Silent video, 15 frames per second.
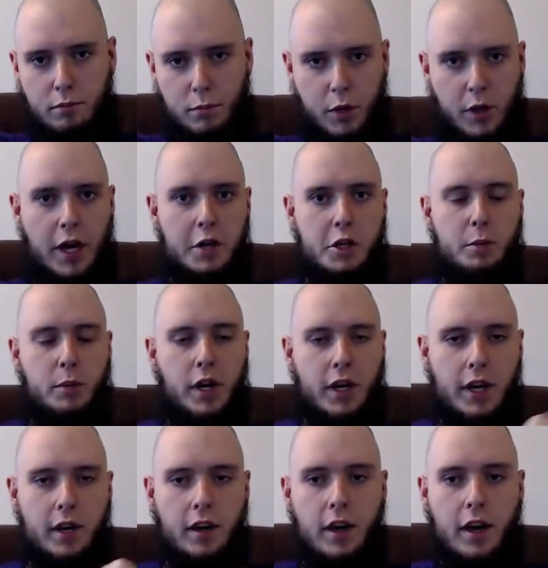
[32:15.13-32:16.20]
bokashi
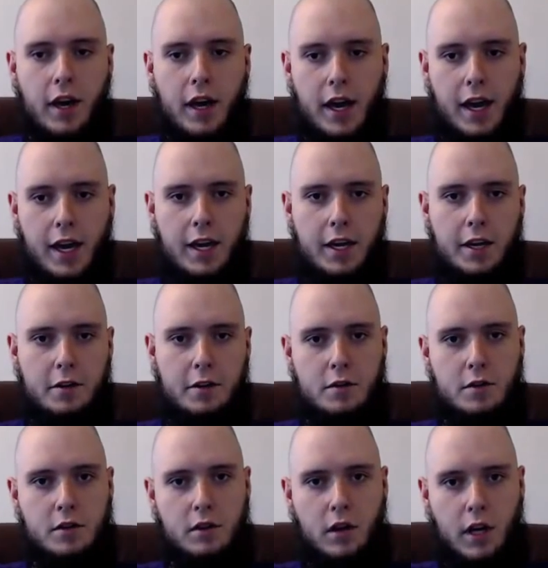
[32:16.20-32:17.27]
bucket
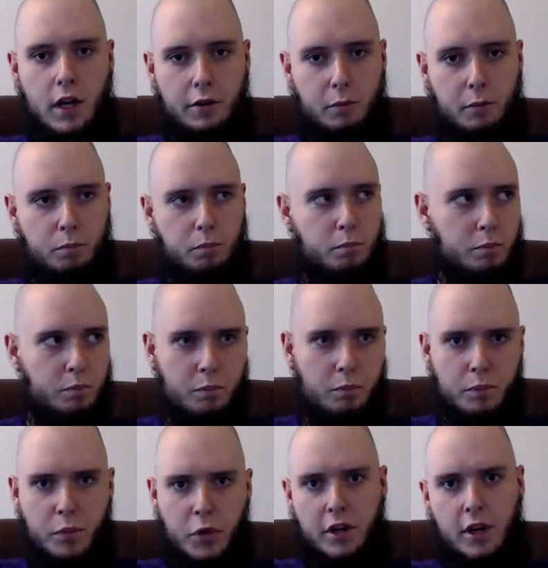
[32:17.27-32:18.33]
and
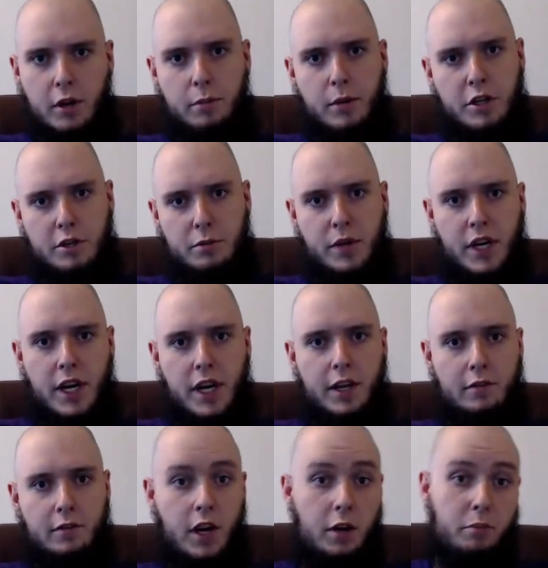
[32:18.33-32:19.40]
put in a bunch of
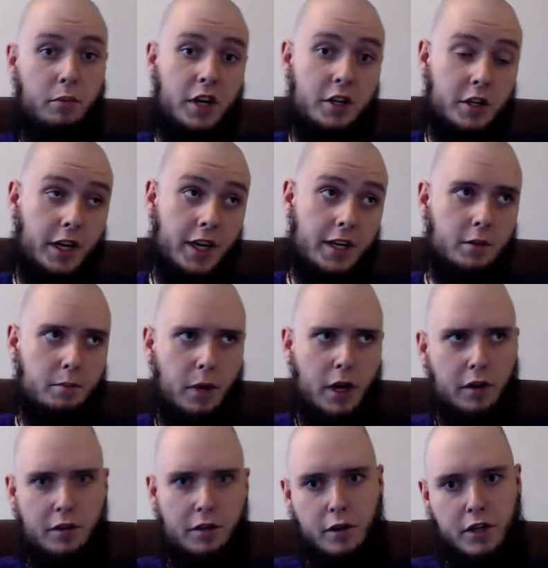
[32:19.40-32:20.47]
panela, not a bunch, I guess,
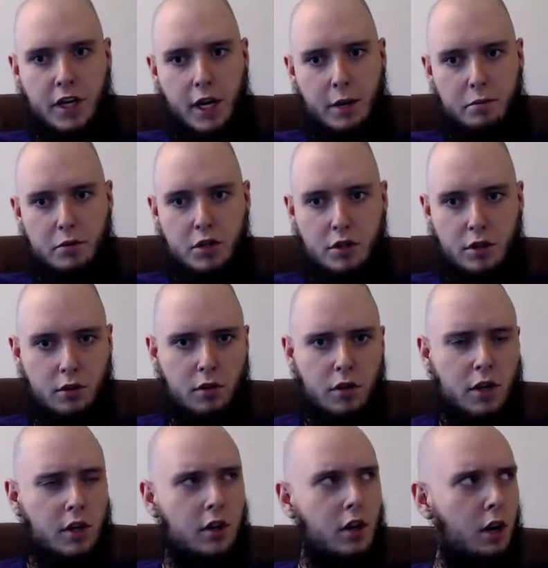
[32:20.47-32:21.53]
about a third cup to
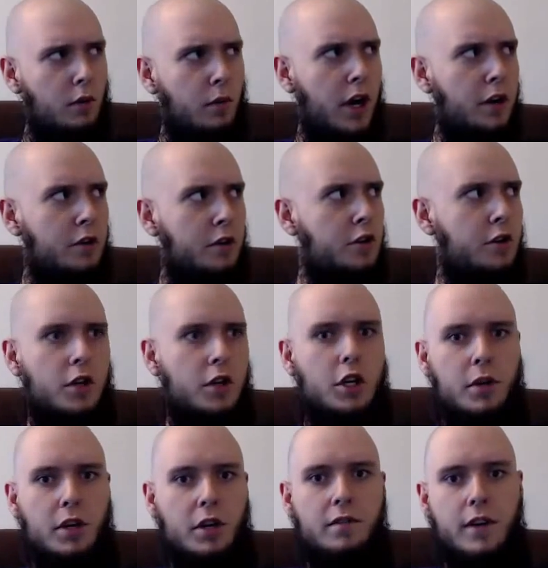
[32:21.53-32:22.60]
around 2
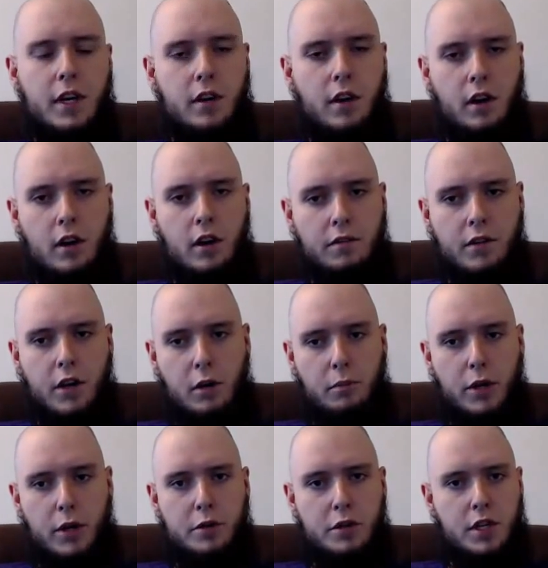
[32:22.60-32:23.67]
cubic feet of
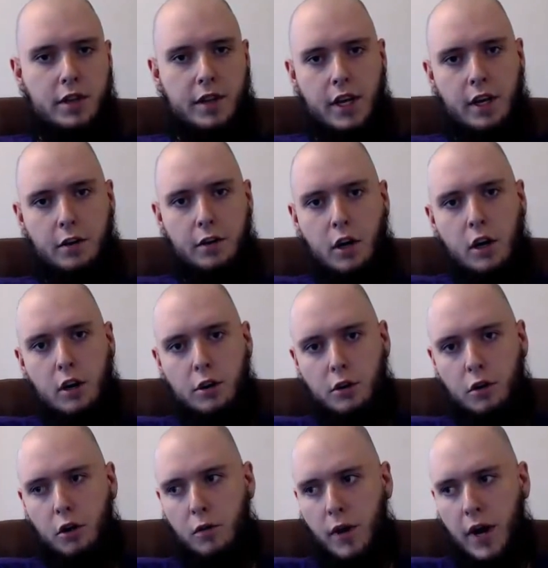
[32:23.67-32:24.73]
compost, and then
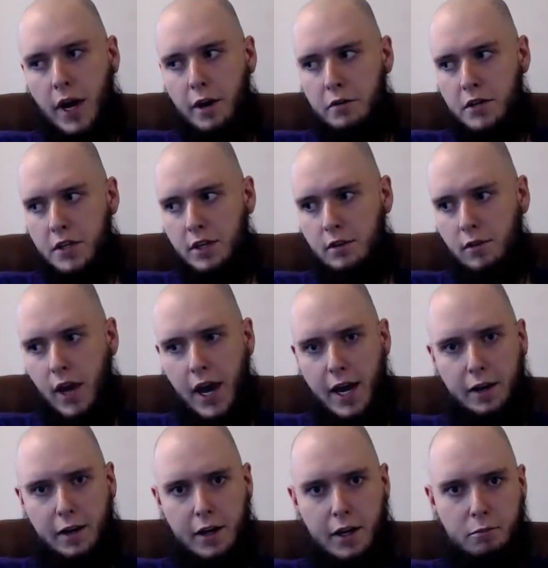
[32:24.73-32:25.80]
go around and
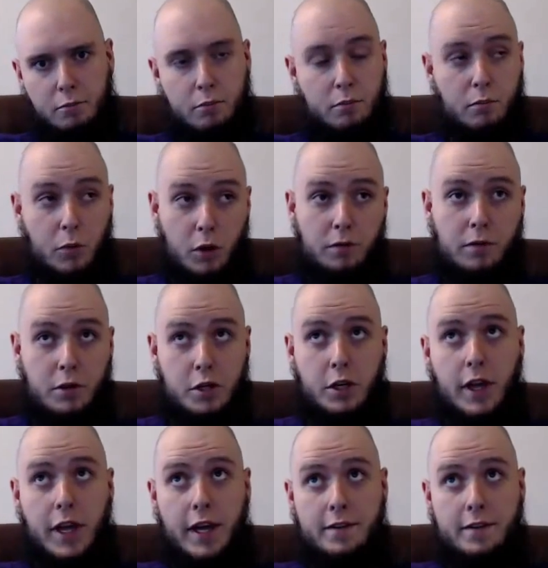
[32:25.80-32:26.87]
add first
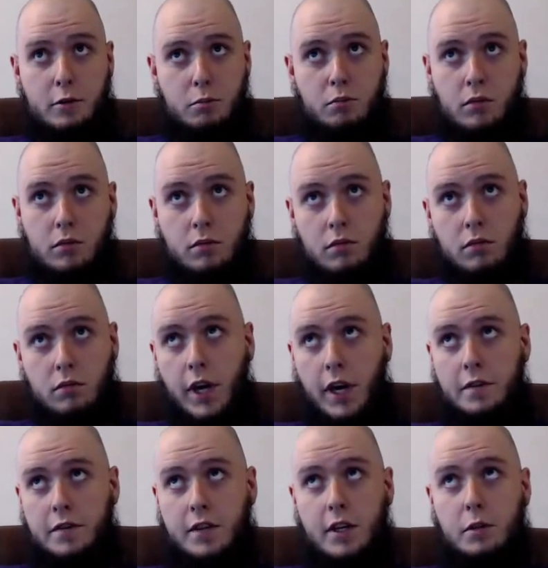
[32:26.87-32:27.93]
I'll add some
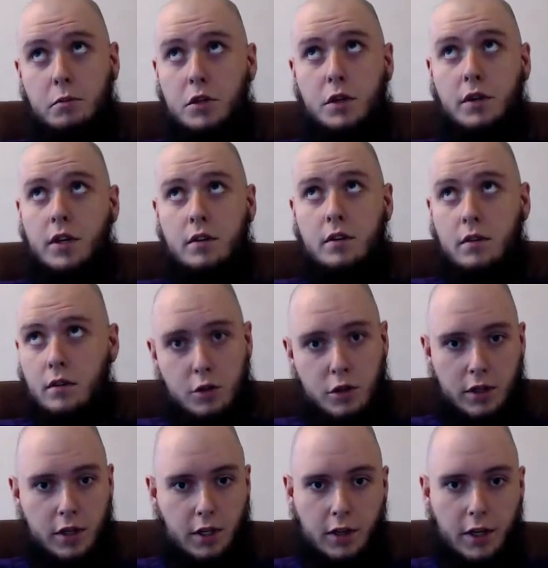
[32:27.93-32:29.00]
calcium to it,
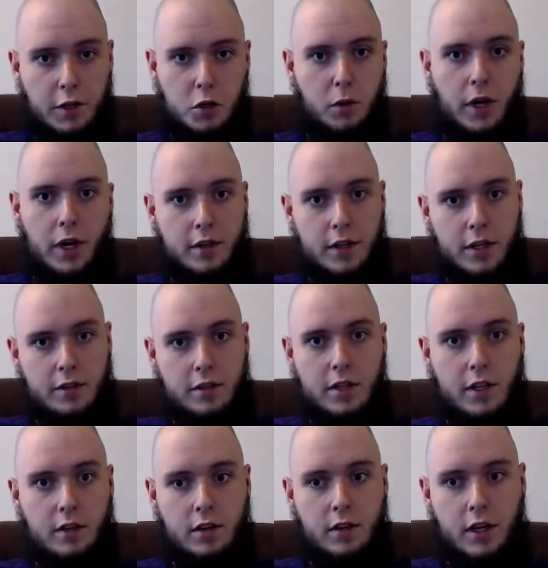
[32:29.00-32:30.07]
usually glacial rock dust
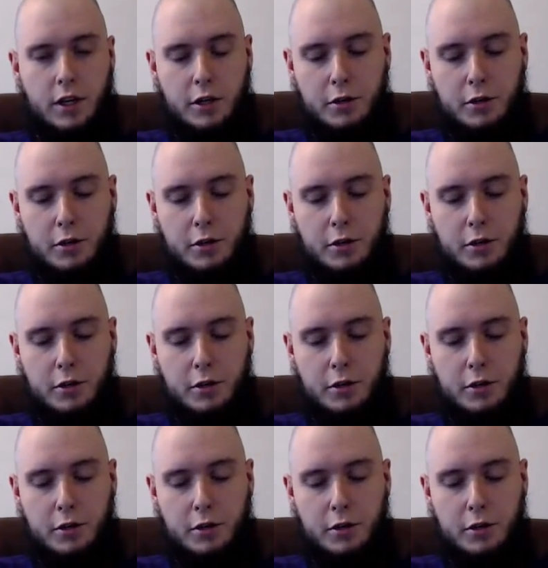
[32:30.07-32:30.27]
and